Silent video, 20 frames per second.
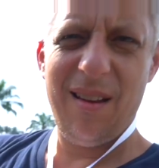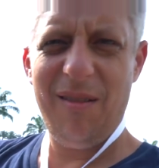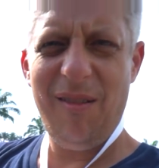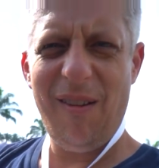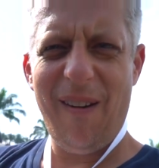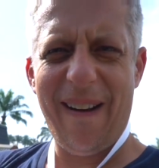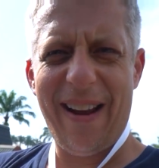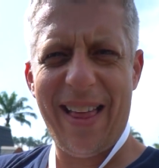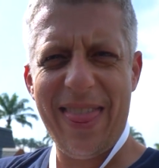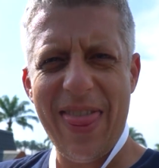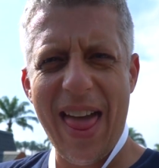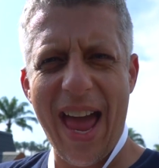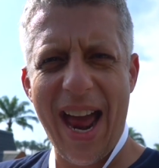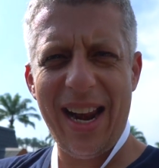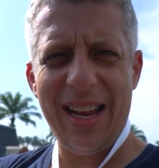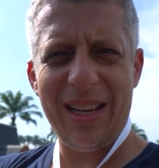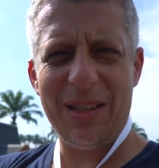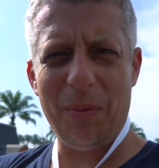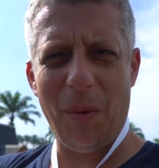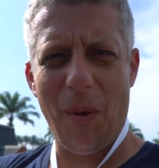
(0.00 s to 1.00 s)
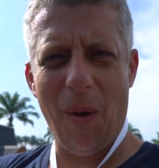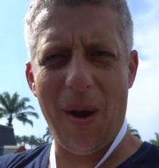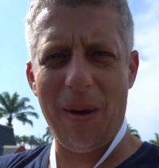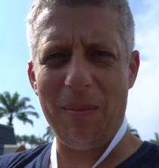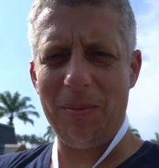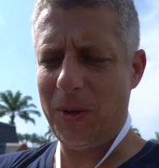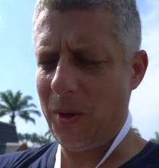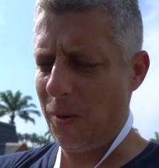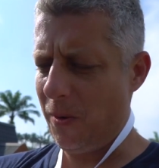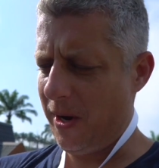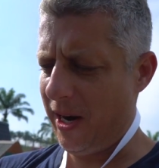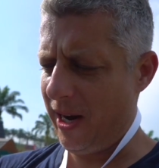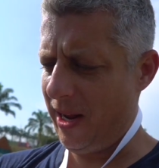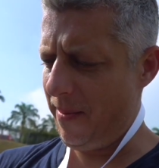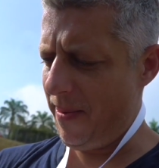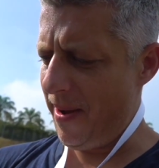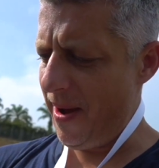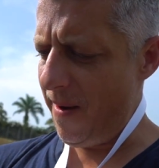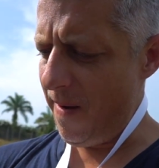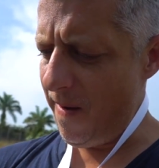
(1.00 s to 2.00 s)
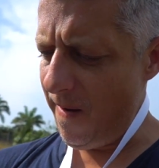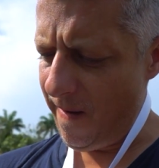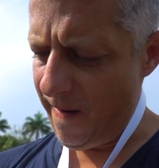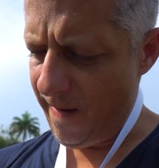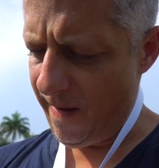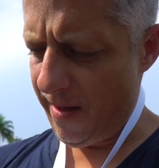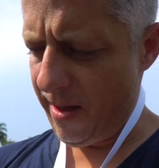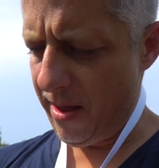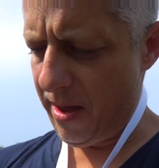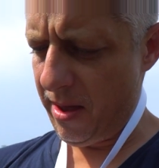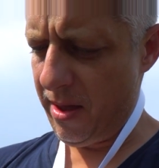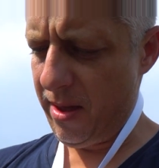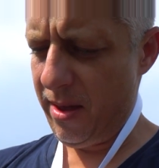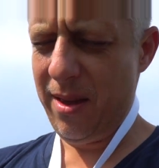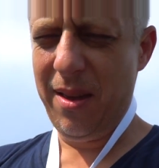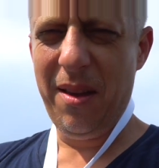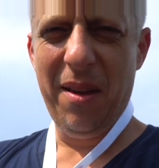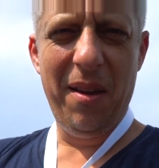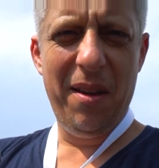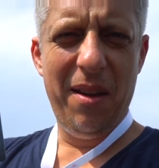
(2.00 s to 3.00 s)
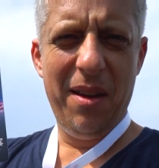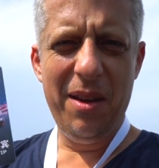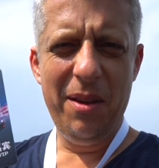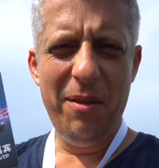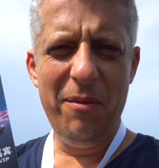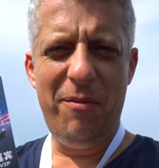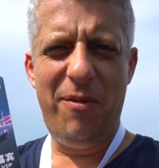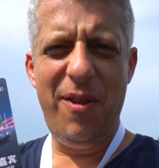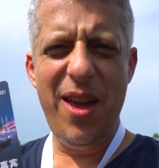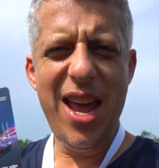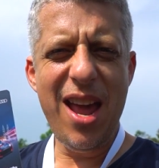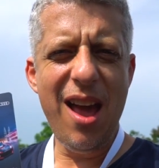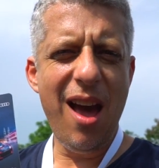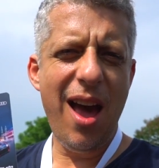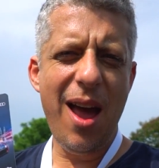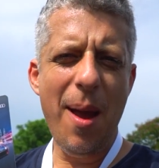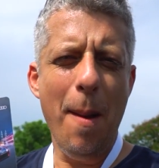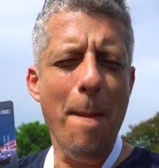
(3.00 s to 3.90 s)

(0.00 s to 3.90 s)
Right, that is what I'm talking about. VIP.